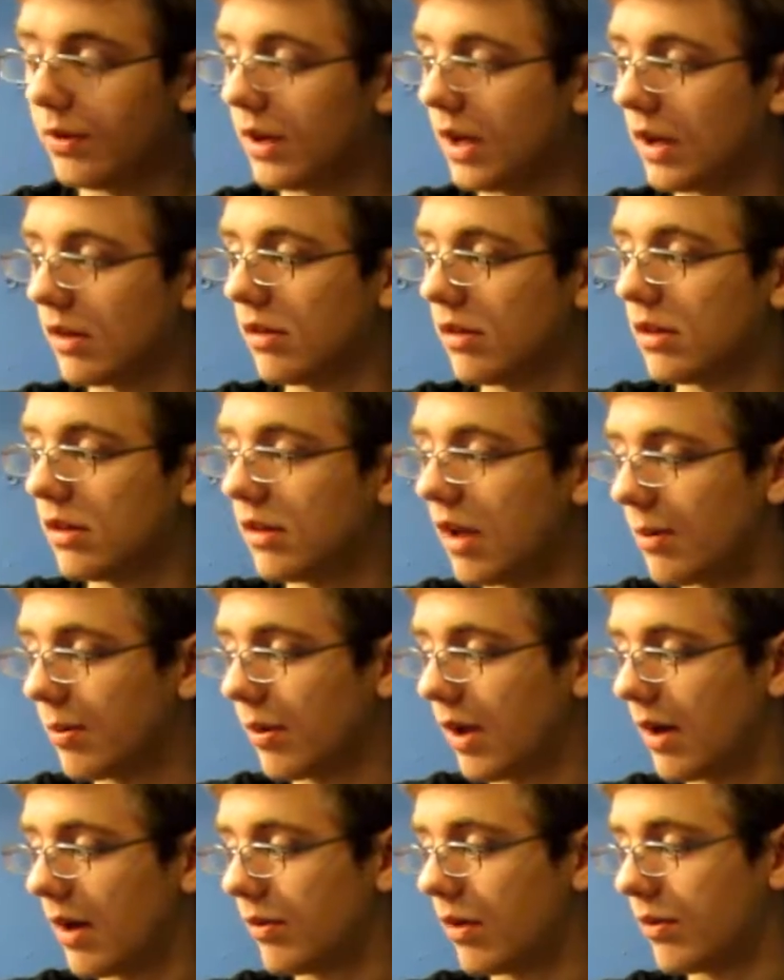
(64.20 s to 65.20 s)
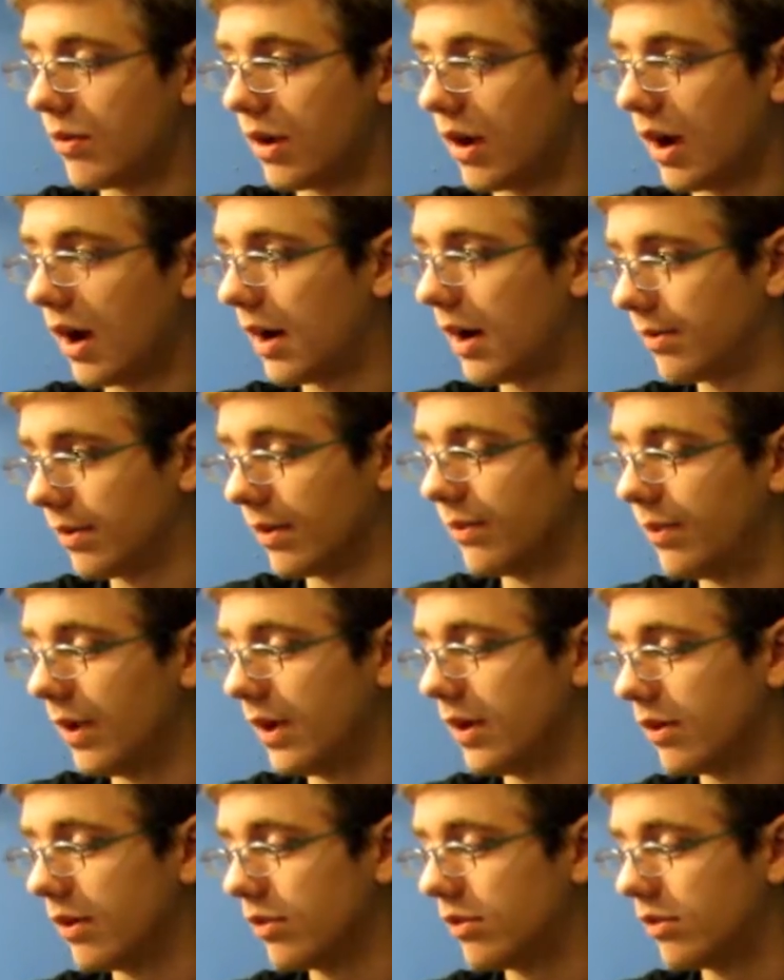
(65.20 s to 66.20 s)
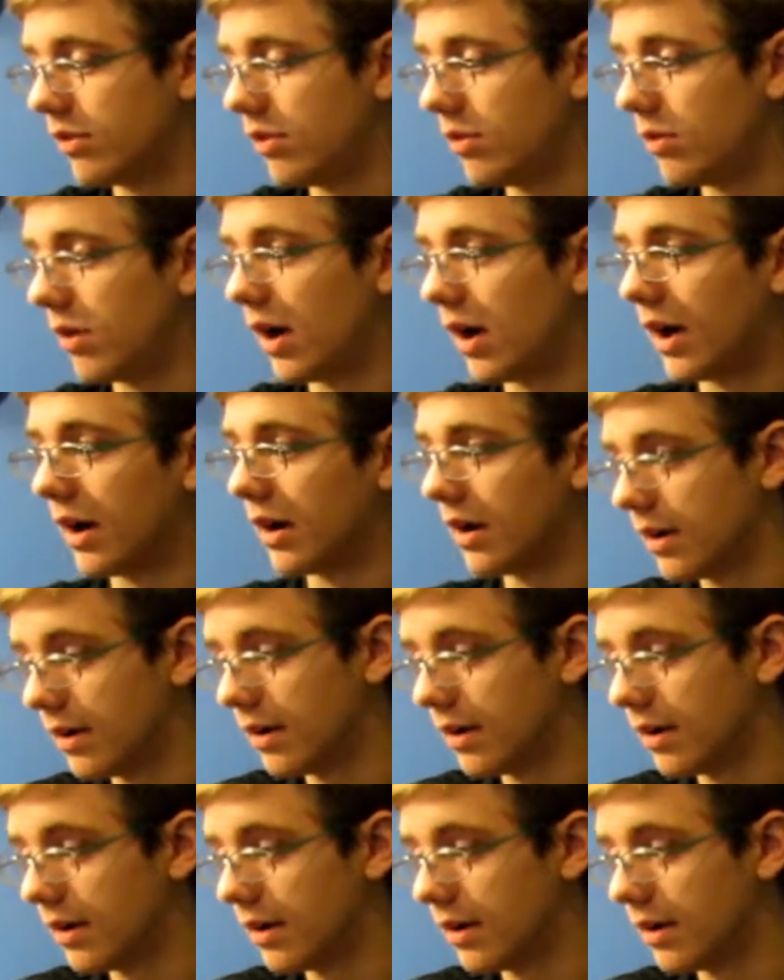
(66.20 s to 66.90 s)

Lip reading: you can't see the table I have over here. I have some figures to